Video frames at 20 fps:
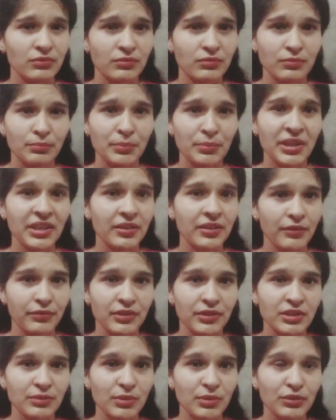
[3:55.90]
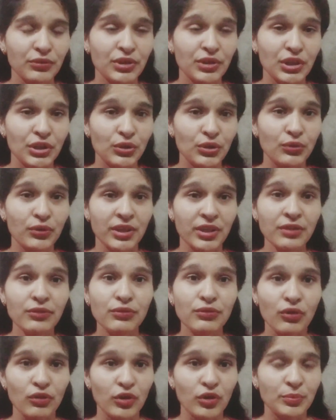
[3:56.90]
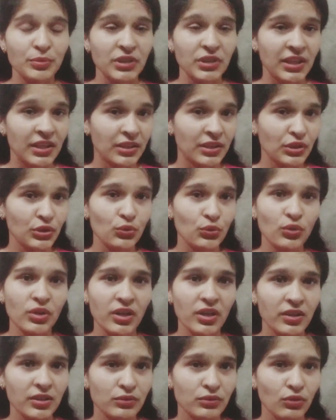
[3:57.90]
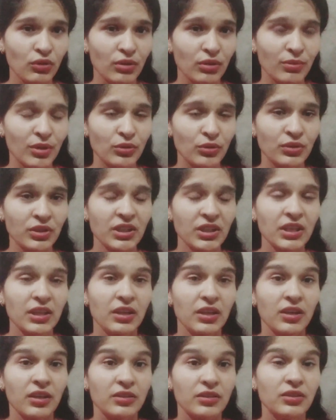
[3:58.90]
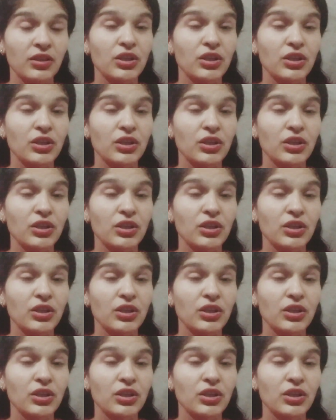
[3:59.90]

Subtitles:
main difference between intro and follow-ups. And cue card is all about the